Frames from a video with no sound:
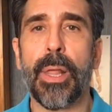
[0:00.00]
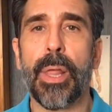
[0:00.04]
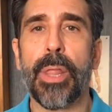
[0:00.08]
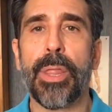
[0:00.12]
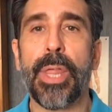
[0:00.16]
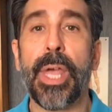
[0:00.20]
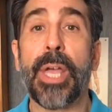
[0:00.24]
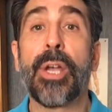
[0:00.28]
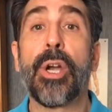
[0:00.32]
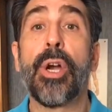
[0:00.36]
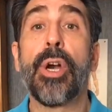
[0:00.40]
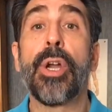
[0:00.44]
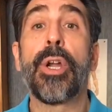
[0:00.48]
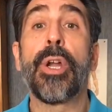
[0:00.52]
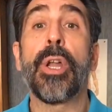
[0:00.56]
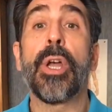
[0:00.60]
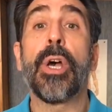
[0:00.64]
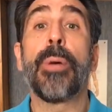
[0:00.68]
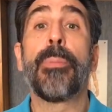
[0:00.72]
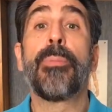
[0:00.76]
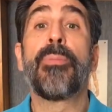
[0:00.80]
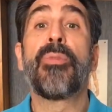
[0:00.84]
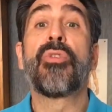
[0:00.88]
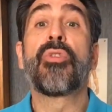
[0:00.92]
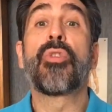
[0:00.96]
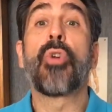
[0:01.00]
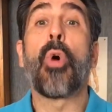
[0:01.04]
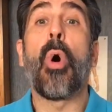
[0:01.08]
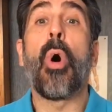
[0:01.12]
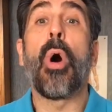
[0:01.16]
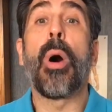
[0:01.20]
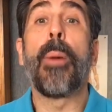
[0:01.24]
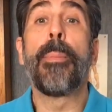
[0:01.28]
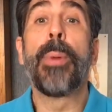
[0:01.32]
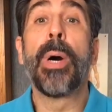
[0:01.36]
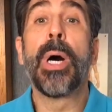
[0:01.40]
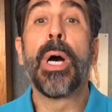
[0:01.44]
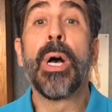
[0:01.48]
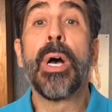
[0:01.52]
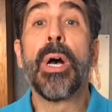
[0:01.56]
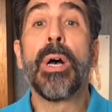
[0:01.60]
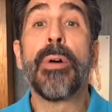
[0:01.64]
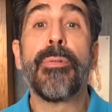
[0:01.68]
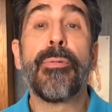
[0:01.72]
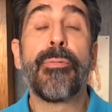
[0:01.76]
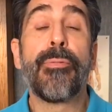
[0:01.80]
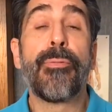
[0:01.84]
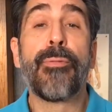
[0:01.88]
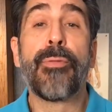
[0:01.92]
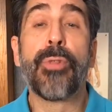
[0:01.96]
They couldn't absorb
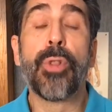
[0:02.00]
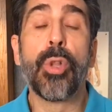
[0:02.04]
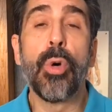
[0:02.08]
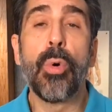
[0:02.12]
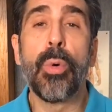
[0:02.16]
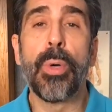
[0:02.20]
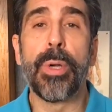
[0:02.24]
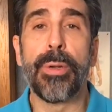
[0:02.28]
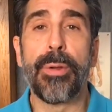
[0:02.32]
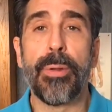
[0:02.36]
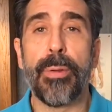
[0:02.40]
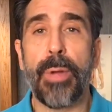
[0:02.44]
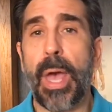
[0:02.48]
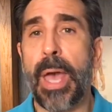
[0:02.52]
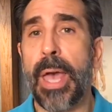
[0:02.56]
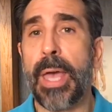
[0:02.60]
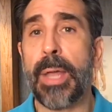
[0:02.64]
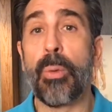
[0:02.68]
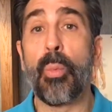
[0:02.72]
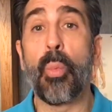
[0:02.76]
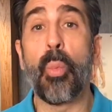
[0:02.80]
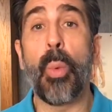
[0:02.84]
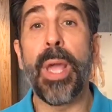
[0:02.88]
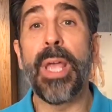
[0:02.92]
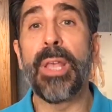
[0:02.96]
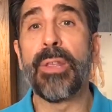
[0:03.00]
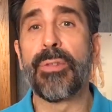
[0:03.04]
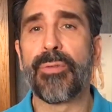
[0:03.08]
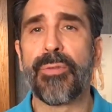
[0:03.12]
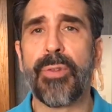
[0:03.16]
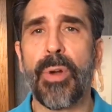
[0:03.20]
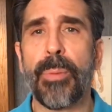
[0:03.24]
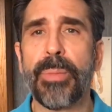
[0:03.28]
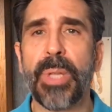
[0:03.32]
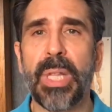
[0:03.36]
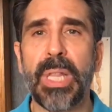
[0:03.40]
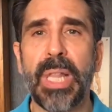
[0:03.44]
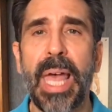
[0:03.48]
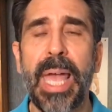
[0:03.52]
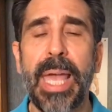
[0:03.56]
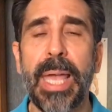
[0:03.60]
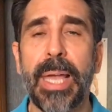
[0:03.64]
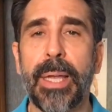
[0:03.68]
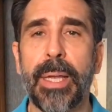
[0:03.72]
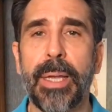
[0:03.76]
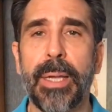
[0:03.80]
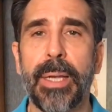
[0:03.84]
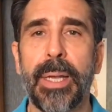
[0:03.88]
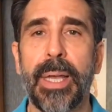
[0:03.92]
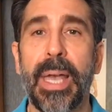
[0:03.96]
fluid and waste from the
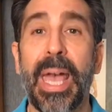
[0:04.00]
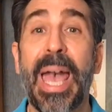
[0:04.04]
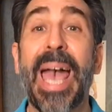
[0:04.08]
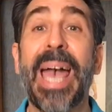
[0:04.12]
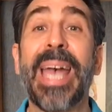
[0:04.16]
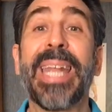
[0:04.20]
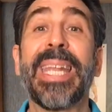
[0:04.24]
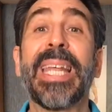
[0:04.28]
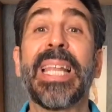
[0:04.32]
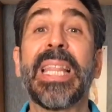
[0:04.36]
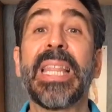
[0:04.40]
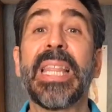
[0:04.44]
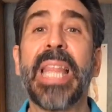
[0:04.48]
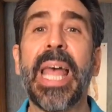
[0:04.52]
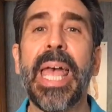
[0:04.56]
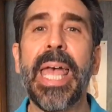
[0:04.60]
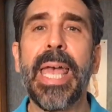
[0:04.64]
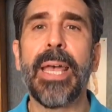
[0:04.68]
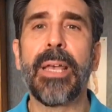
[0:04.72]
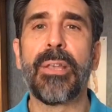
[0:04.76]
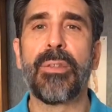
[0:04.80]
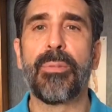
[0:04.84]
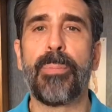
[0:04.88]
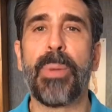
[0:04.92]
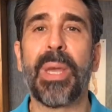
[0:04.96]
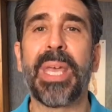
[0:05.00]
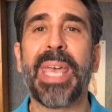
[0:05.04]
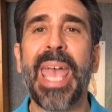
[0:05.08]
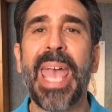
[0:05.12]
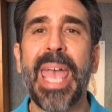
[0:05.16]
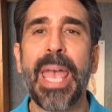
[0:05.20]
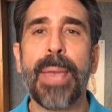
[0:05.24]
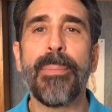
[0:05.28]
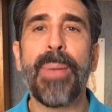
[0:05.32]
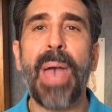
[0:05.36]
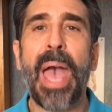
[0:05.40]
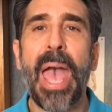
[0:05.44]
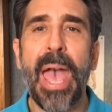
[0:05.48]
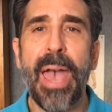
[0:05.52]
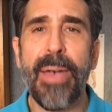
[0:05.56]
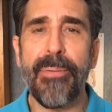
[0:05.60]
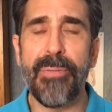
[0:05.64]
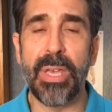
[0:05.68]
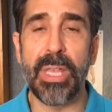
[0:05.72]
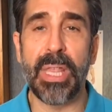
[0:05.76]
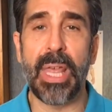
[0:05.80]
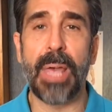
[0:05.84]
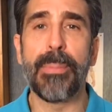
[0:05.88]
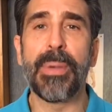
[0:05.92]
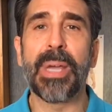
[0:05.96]
leg. And the legs became
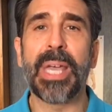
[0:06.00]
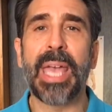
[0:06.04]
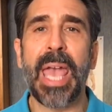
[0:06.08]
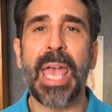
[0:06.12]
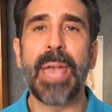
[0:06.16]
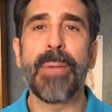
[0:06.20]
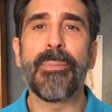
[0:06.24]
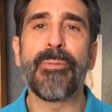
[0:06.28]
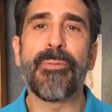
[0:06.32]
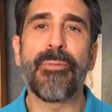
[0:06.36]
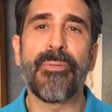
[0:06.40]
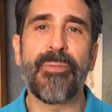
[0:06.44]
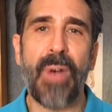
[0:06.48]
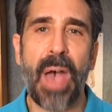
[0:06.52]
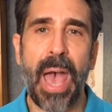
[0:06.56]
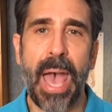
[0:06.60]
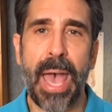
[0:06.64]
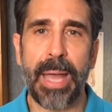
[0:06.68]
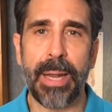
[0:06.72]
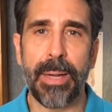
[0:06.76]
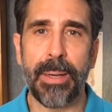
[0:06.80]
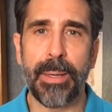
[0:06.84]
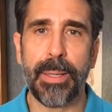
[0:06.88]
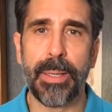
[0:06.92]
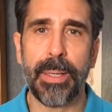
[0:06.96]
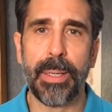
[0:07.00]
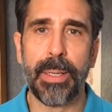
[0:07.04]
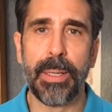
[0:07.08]
heavy, they became fat.